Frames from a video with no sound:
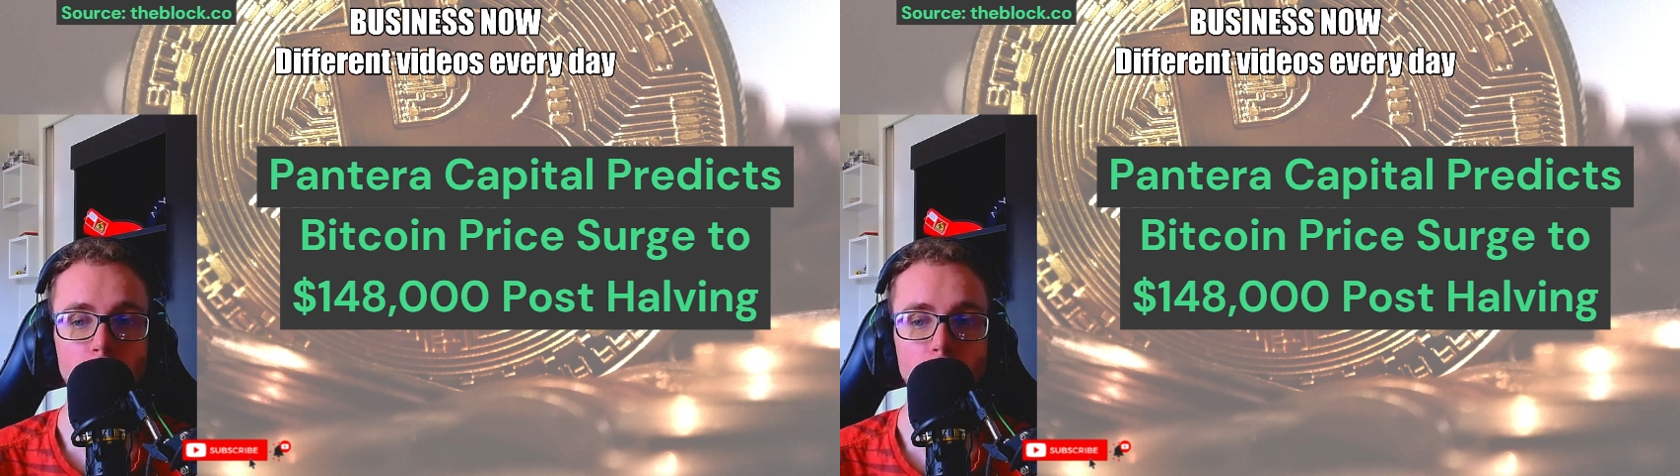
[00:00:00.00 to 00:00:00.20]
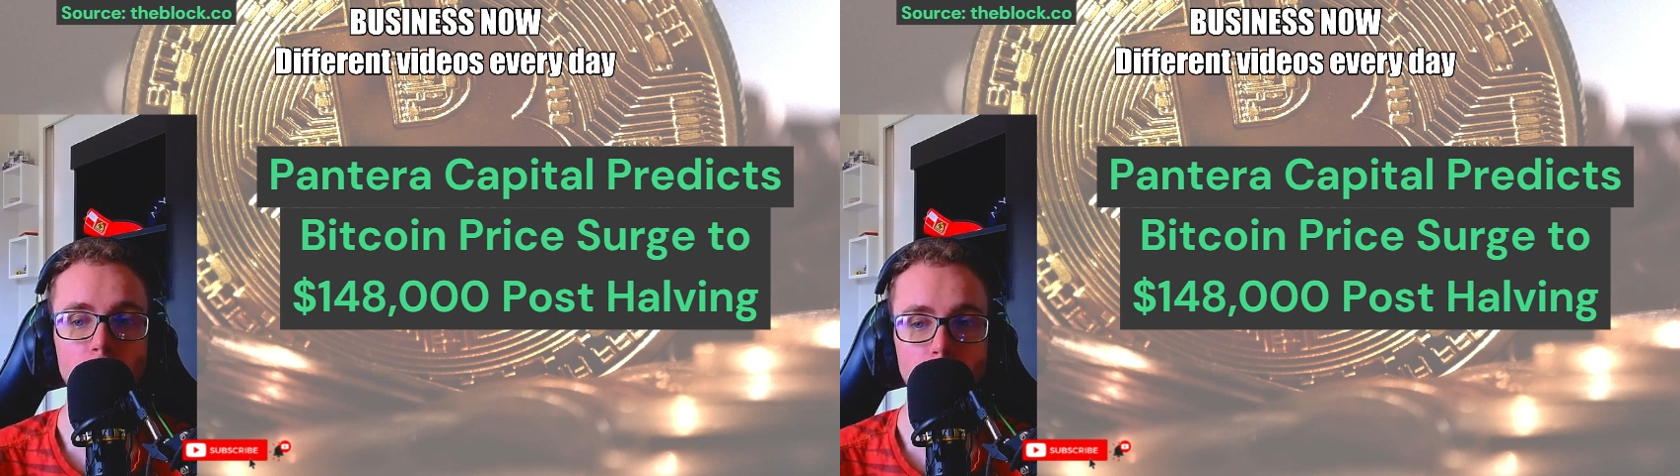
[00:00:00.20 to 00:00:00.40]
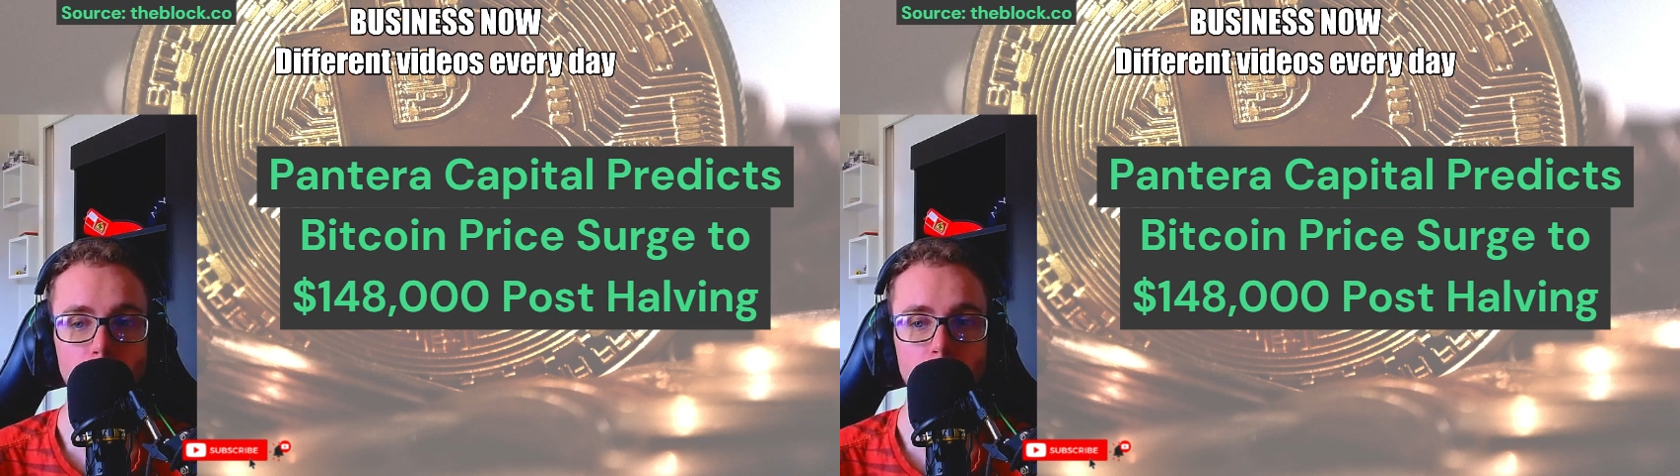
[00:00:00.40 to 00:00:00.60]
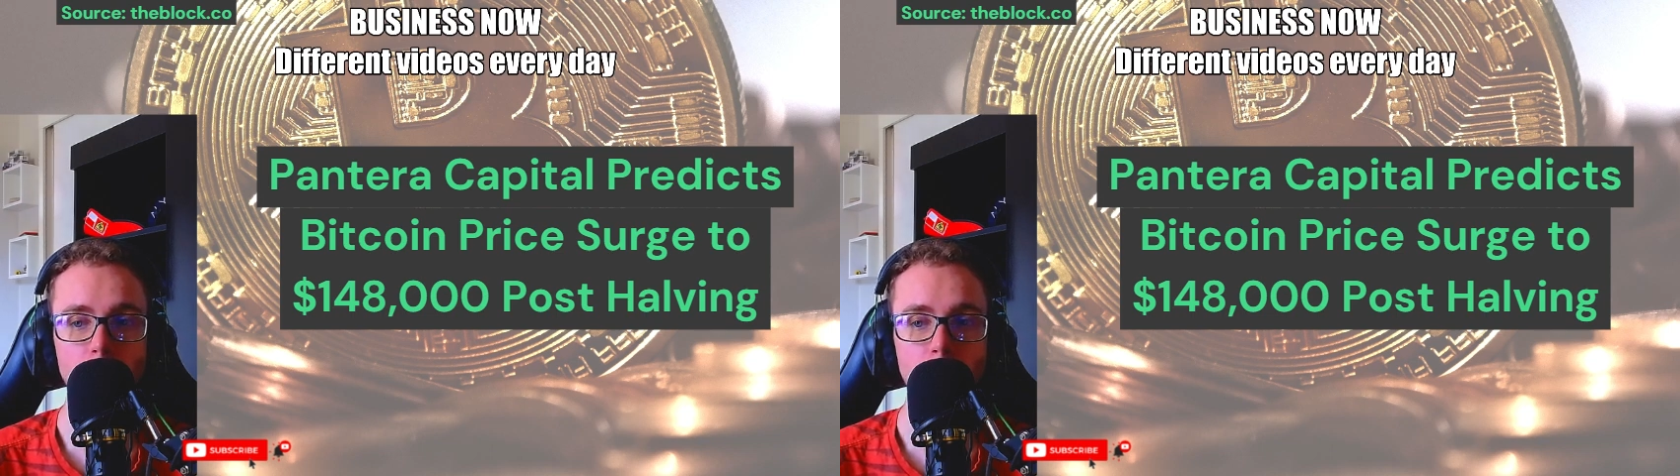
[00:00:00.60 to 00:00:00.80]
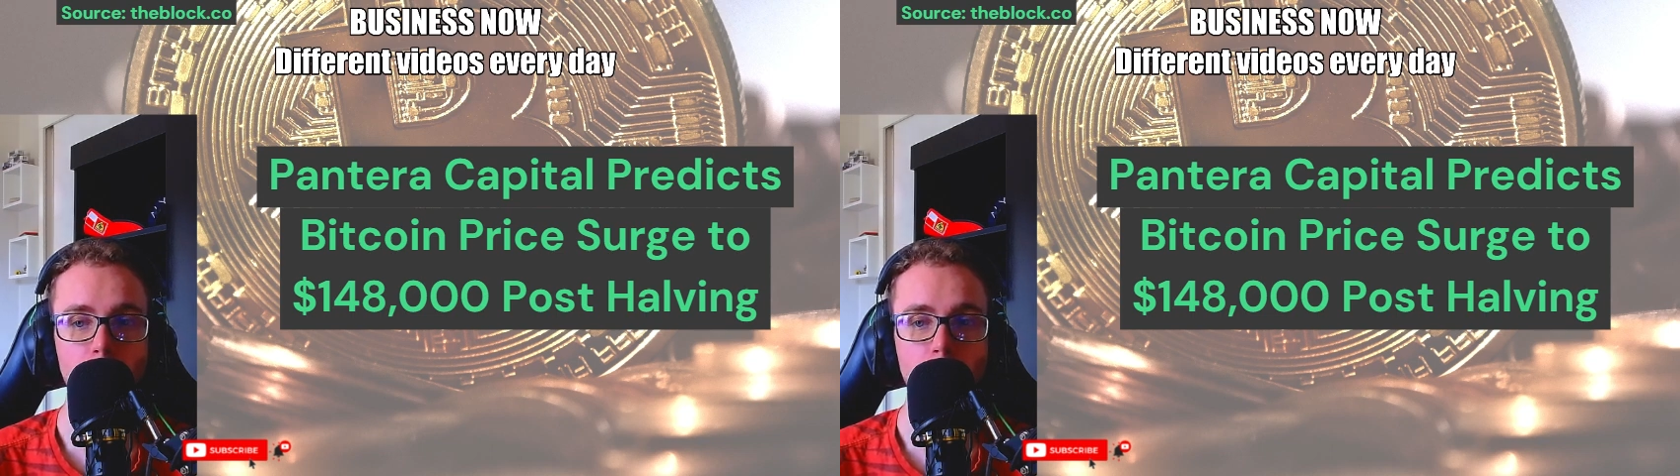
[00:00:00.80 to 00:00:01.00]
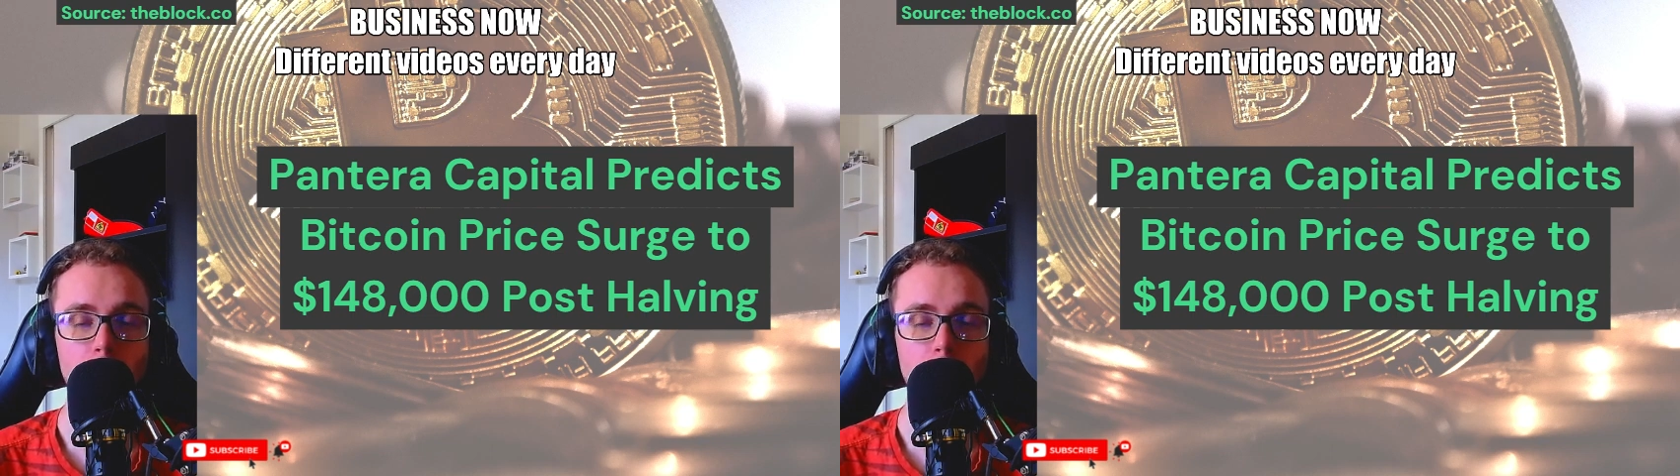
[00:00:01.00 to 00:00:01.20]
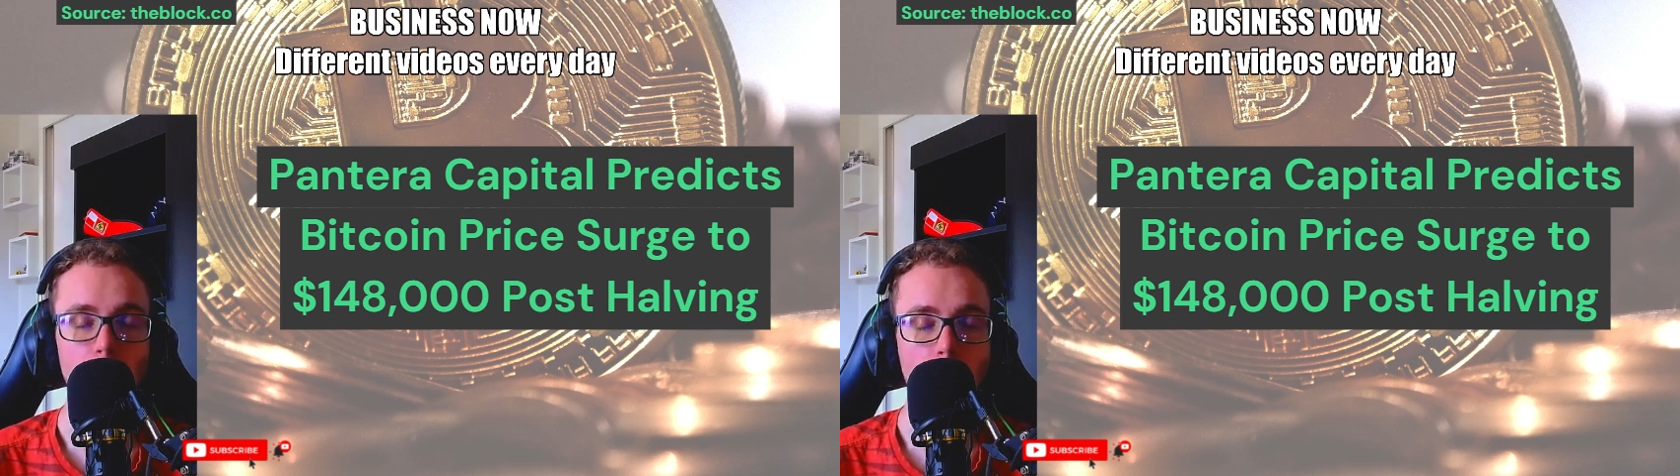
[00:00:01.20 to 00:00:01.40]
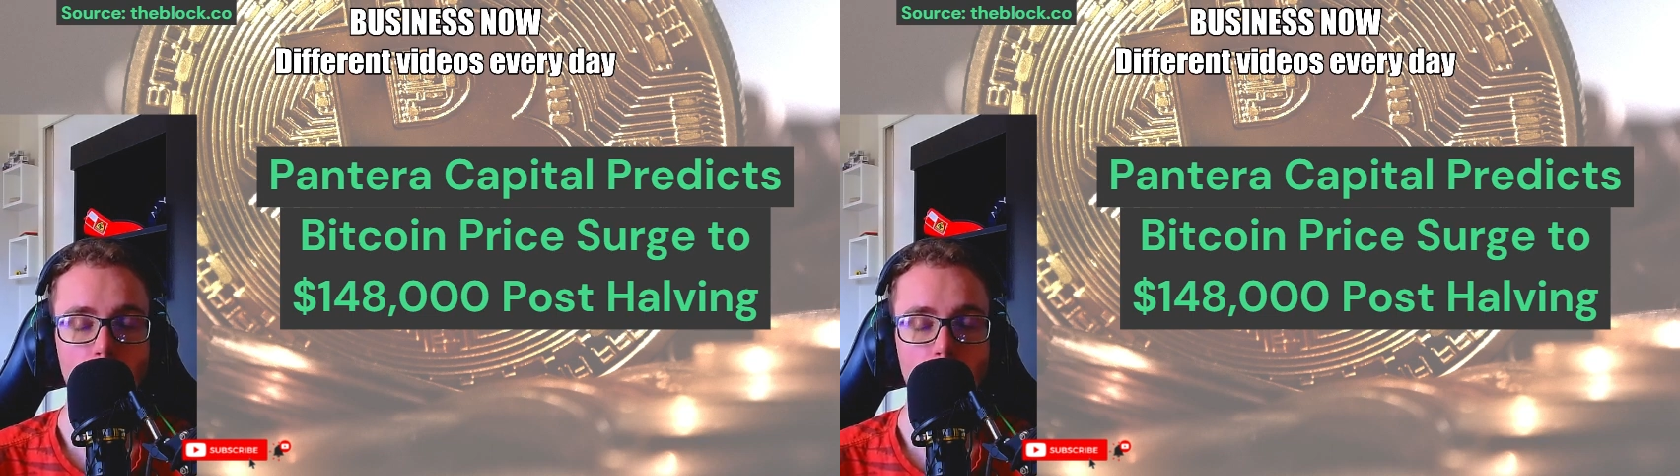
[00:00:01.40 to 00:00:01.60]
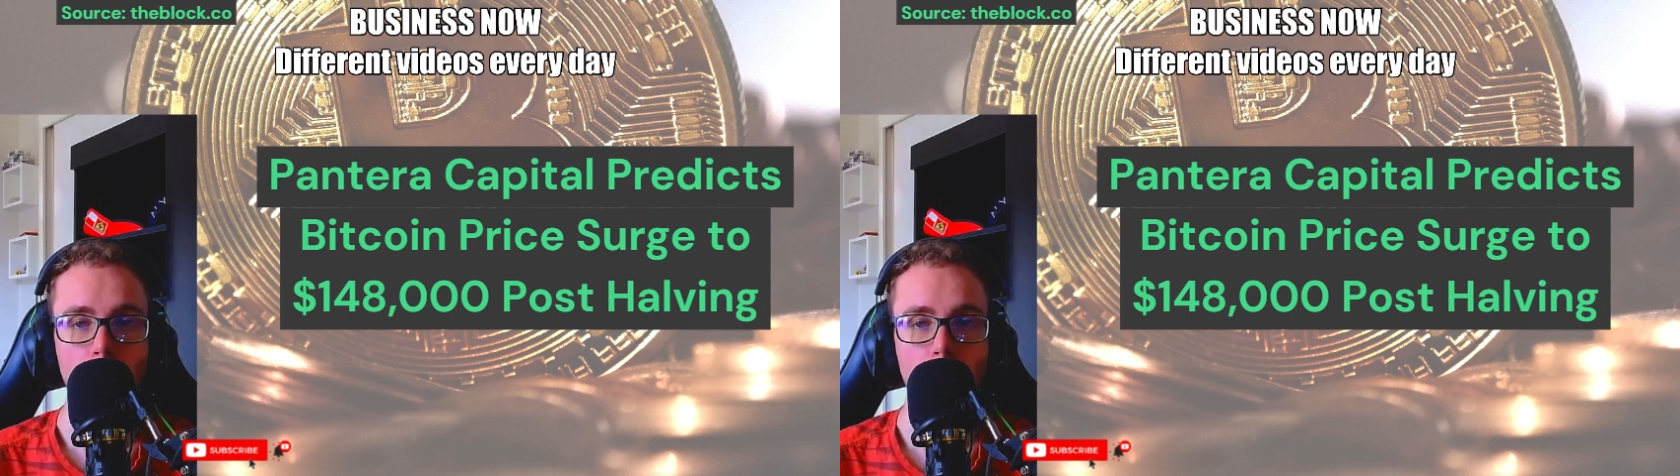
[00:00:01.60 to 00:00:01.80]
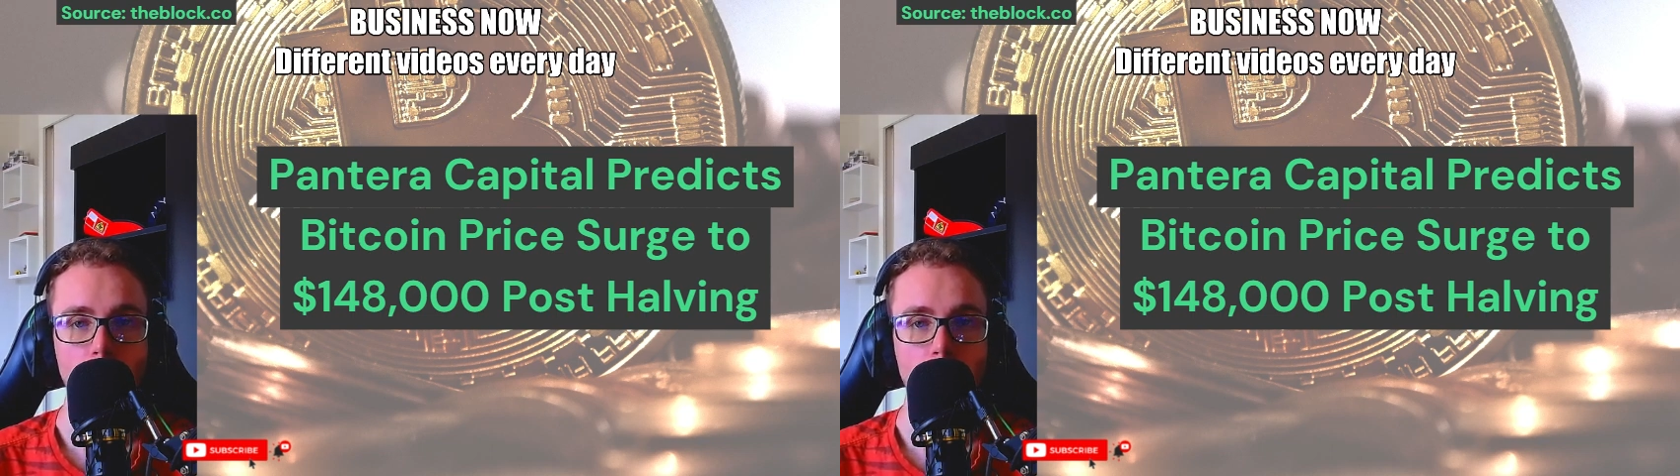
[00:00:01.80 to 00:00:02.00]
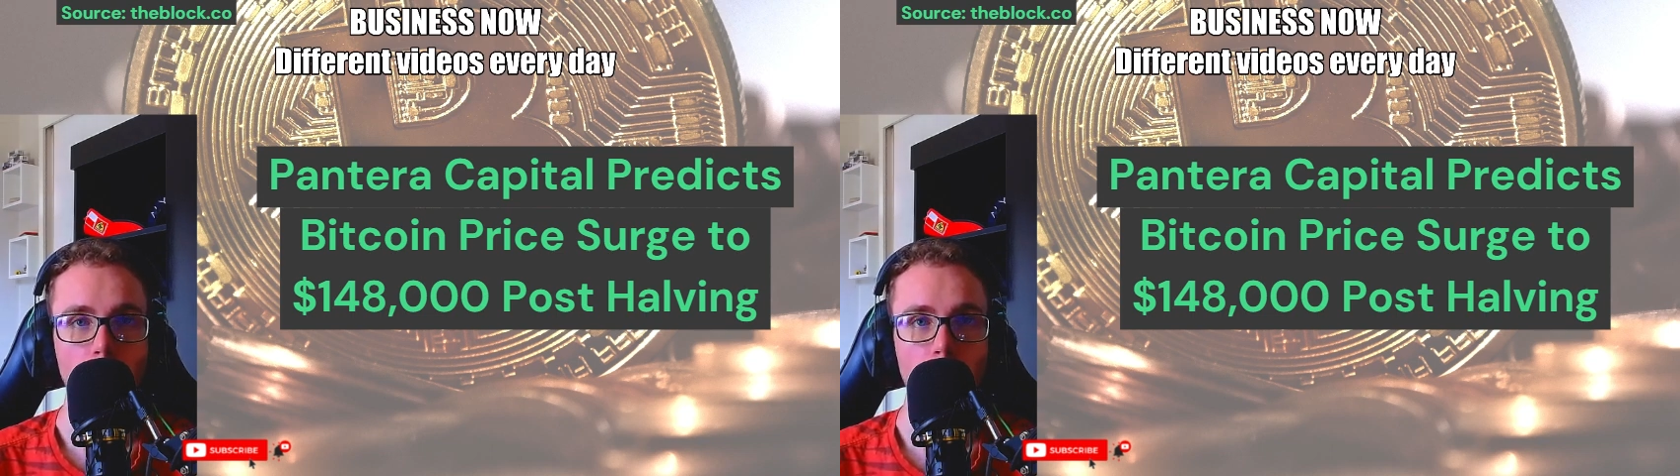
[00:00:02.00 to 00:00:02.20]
Using the stock-to-flow ratio metric,